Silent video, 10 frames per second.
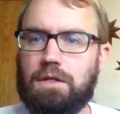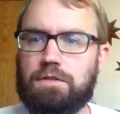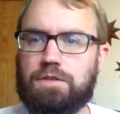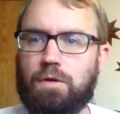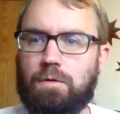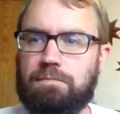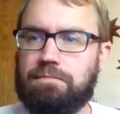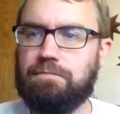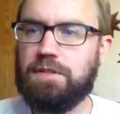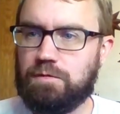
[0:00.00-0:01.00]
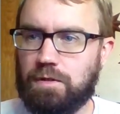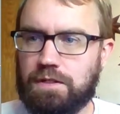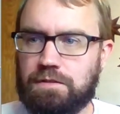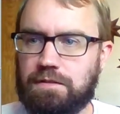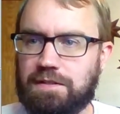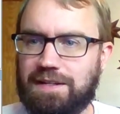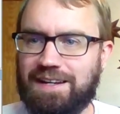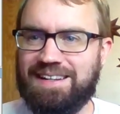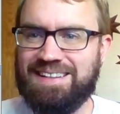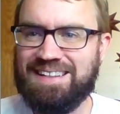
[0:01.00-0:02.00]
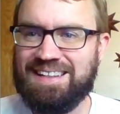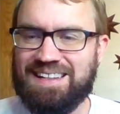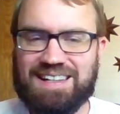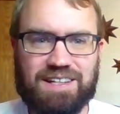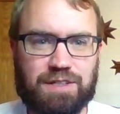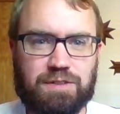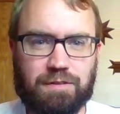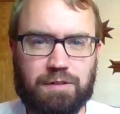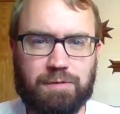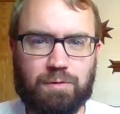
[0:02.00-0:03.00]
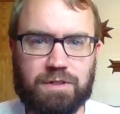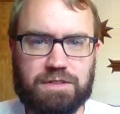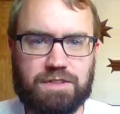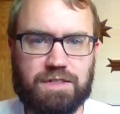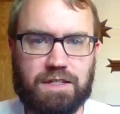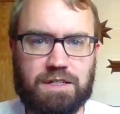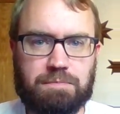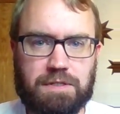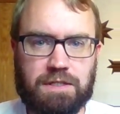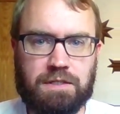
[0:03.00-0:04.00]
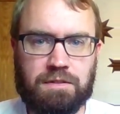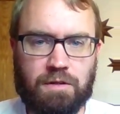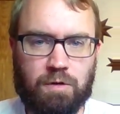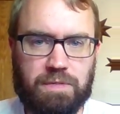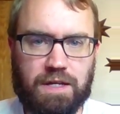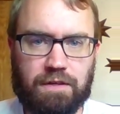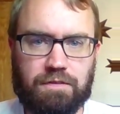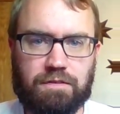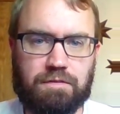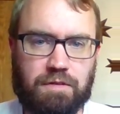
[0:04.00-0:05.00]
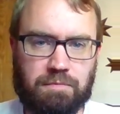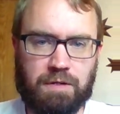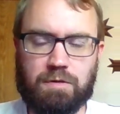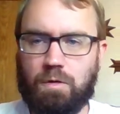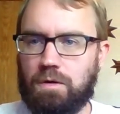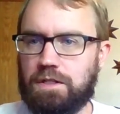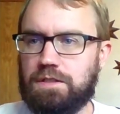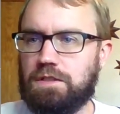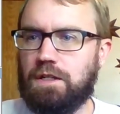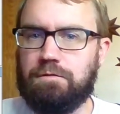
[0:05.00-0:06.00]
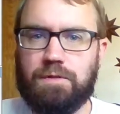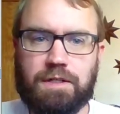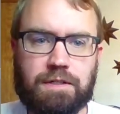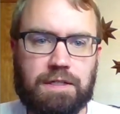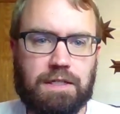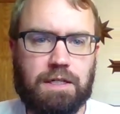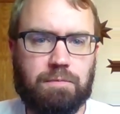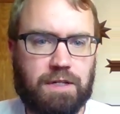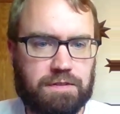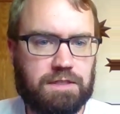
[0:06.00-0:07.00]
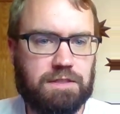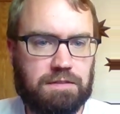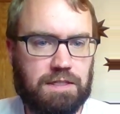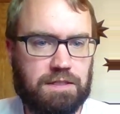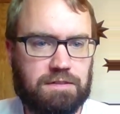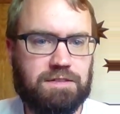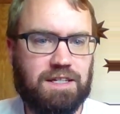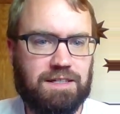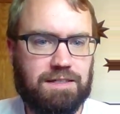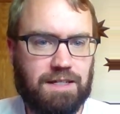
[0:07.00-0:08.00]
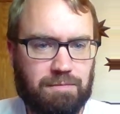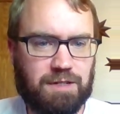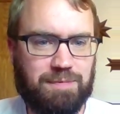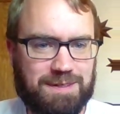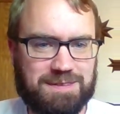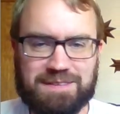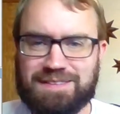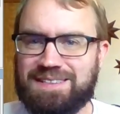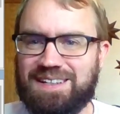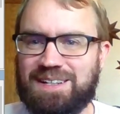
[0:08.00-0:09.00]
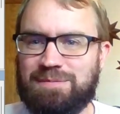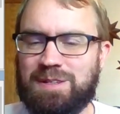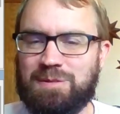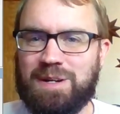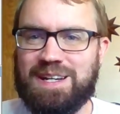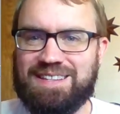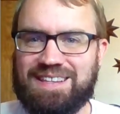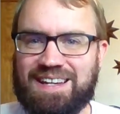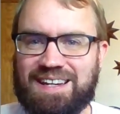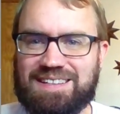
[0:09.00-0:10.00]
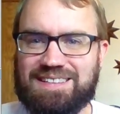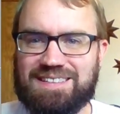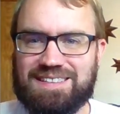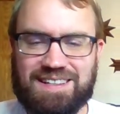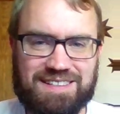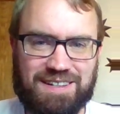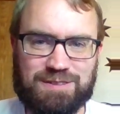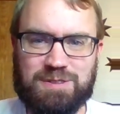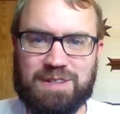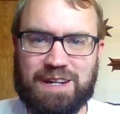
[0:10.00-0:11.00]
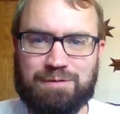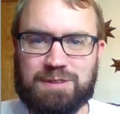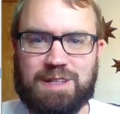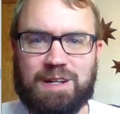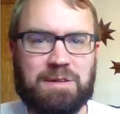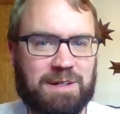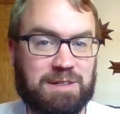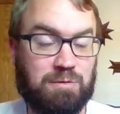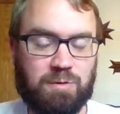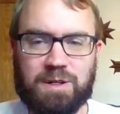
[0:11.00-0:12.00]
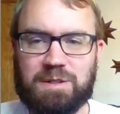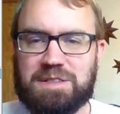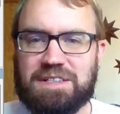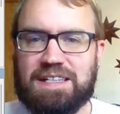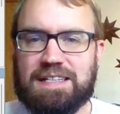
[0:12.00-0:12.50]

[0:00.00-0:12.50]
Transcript: So this one took a little bit of work to set up in OBS, my recording software, because it is a gimmick puzzle in a way that the other two that I've looked at already weren't.